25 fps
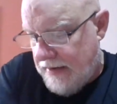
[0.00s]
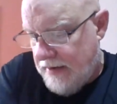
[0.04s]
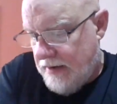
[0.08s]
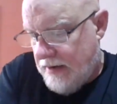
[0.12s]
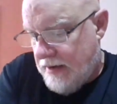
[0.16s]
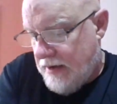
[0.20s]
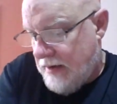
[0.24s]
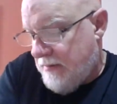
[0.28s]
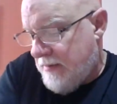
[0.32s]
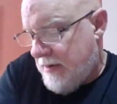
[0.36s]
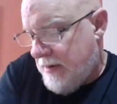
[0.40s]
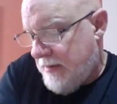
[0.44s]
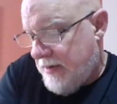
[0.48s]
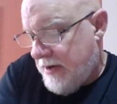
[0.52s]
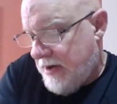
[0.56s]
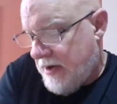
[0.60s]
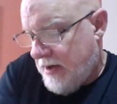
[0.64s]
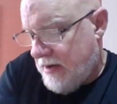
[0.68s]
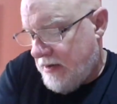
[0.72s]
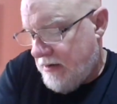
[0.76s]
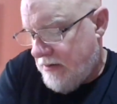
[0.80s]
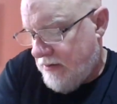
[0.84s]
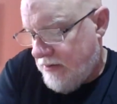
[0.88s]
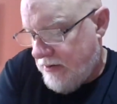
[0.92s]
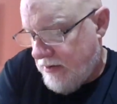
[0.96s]
And maybe
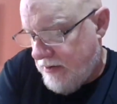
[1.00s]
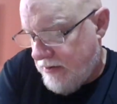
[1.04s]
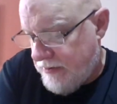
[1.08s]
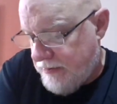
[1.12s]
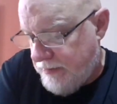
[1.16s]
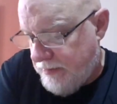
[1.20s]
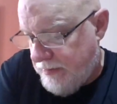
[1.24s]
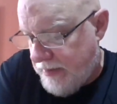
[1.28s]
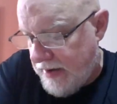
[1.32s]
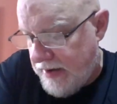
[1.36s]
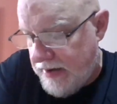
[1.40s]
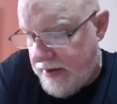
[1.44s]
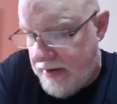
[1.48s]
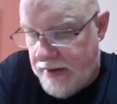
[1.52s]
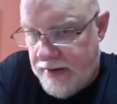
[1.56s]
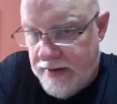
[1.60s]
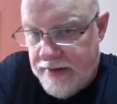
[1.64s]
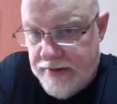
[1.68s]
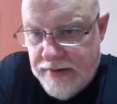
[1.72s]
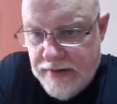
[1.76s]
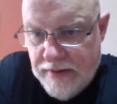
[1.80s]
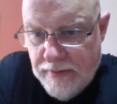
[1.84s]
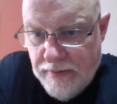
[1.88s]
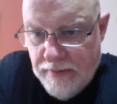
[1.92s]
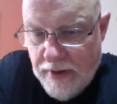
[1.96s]
not. Who knows? By then
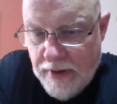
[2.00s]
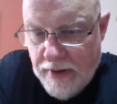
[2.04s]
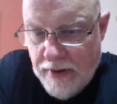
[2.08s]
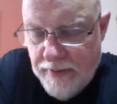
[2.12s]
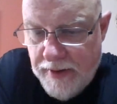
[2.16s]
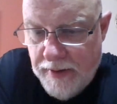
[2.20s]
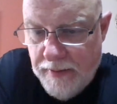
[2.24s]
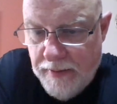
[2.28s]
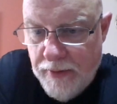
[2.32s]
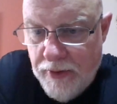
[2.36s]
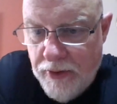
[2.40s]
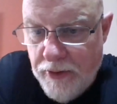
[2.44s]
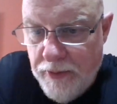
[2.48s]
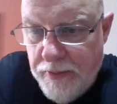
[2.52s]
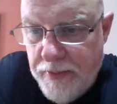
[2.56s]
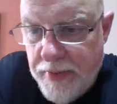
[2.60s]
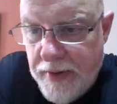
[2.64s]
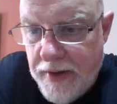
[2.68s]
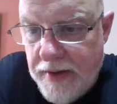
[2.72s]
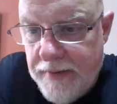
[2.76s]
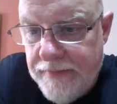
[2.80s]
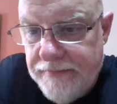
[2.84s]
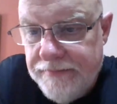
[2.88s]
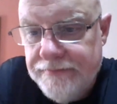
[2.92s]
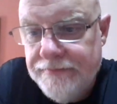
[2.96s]
this will all be moot.
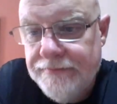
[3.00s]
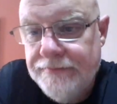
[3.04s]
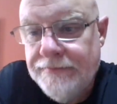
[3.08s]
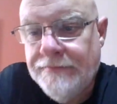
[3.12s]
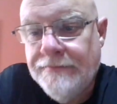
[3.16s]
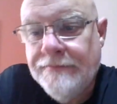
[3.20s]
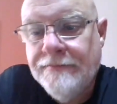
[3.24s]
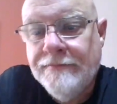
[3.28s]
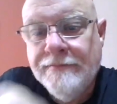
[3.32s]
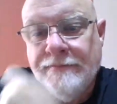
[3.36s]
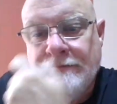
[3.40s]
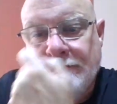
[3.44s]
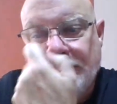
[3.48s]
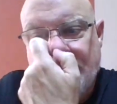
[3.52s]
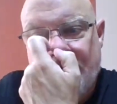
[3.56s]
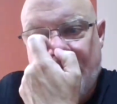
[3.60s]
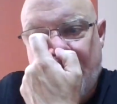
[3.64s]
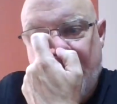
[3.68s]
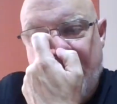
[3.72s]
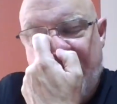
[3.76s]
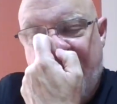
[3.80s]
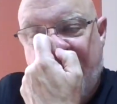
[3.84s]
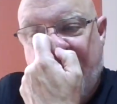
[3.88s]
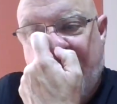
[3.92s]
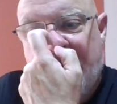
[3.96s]
But
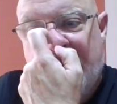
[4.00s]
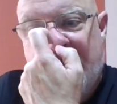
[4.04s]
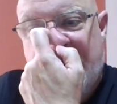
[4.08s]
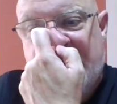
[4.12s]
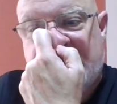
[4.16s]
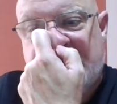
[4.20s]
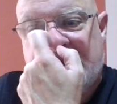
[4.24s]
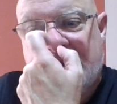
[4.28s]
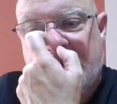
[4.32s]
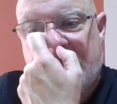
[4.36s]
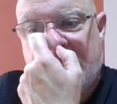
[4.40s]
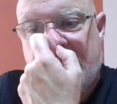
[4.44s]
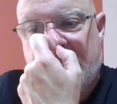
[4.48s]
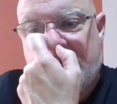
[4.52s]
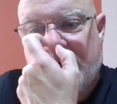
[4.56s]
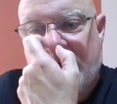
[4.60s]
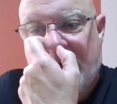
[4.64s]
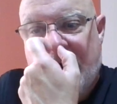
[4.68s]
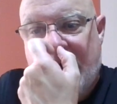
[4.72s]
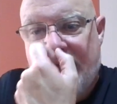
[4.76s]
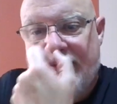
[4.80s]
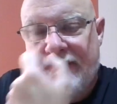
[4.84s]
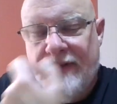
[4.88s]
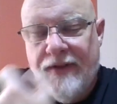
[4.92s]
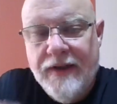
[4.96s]
before I started
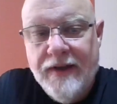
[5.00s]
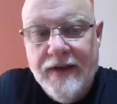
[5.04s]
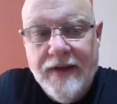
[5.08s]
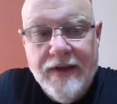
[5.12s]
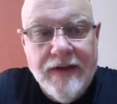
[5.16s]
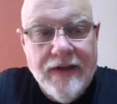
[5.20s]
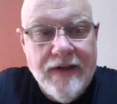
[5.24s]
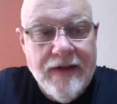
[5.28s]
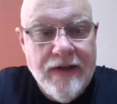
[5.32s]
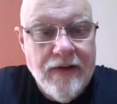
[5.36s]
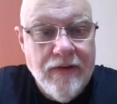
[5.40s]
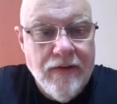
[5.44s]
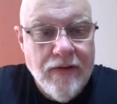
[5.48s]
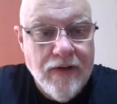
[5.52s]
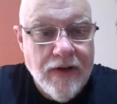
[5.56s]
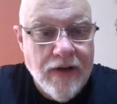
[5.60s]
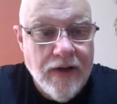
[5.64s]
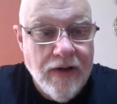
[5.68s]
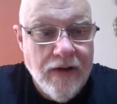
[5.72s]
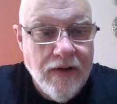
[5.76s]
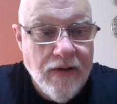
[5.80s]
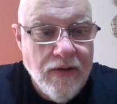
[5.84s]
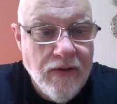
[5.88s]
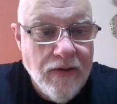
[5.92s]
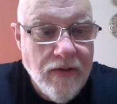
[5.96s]
traveling a year
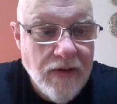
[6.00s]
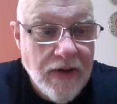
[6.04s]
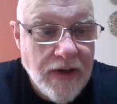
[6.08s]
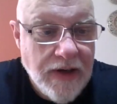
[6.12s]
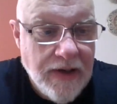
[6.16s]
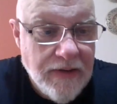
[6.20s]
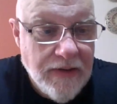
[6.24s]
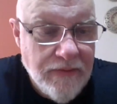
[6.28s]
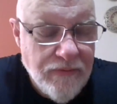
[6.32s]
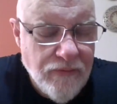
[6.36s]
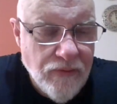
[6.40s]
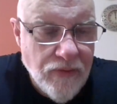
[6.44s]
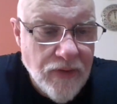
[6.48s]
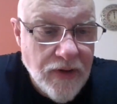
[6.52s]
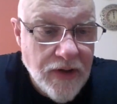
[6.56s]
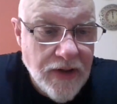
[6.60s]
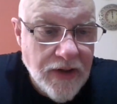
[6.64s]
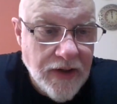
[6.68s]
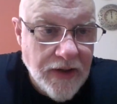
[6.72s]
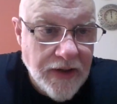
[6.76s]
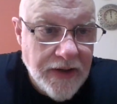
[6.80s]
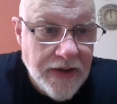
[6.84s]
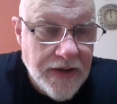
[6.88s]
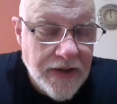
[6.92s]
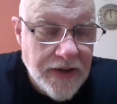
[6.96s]
ago, I
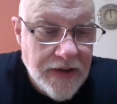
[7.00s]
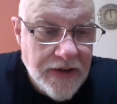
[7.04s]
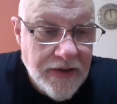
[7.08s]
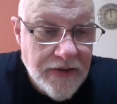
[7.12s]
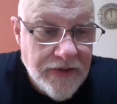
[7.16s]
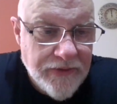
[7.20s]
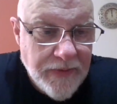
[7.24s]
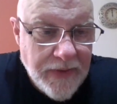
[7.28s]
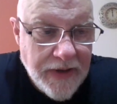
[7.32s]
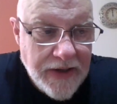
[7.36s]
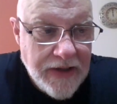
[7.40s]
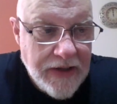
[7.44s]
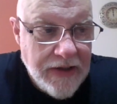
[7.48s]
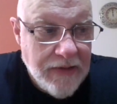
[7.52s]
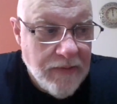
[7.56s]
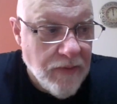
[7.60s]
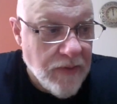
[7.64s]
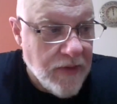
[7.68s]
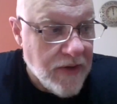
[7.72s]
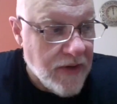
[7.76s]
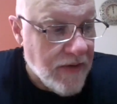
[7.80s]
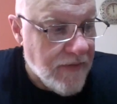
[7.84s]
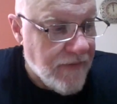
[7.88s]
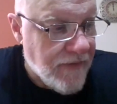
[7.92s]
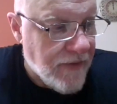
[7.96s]
really didn't use my
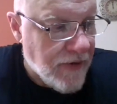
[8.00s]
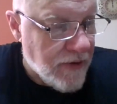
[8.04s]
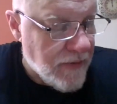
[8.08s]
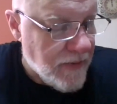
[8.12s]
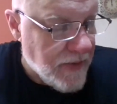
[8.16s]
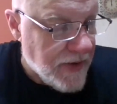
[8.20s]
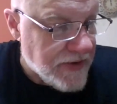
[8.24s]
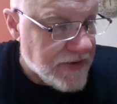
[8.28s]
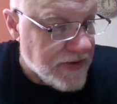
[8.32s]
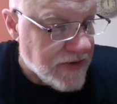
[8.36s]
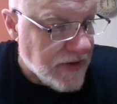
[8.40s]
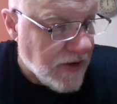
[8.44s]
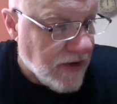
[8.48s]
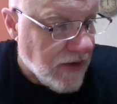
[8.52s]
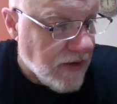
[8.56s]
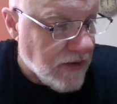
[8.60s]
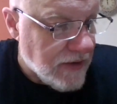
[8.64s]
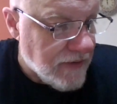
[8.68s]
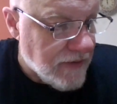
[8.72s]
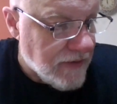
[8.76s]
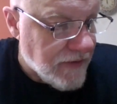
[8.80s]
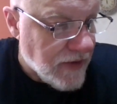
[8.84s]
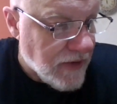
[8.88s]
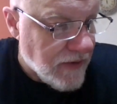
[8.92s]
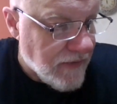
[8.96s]
e-reader very much at all,
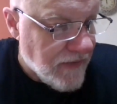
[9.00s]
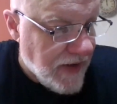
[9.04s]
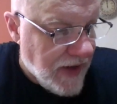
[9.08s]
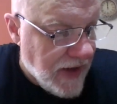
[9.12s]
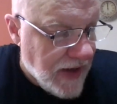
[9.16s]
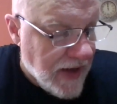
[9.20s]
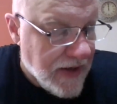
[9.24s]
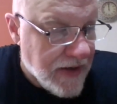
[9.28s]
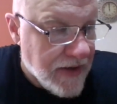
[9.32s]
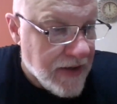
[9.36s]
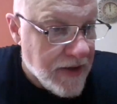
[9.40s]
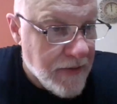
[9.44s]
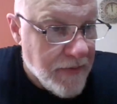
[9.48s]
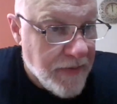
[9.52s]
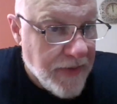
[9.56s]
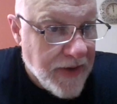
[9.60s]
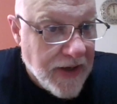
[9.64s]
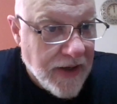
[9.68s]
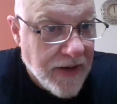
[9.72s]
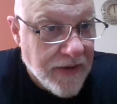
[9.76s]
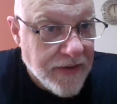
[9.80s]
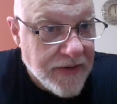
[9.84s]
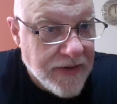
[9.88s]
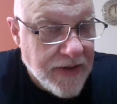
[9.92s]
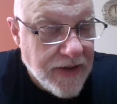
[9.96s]
even though I've had it
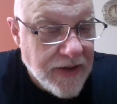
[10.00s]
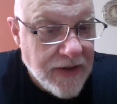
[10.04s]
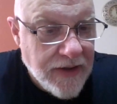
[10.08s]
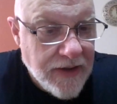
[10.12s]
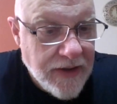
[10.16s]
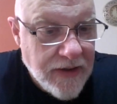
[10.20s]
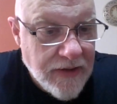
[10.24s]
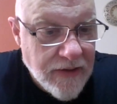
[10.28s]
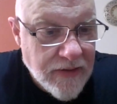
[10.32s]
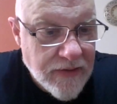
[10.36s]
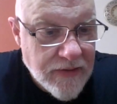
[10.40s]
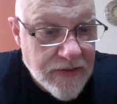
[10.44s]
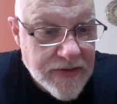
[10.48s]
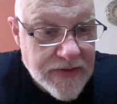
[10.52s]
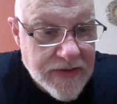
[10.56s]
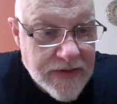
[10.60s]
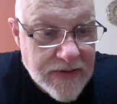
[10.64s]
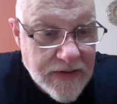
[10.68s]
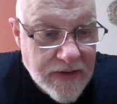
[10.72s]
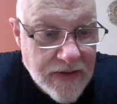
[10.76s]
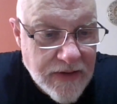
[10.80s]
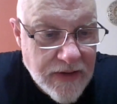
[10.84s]
about 10 years.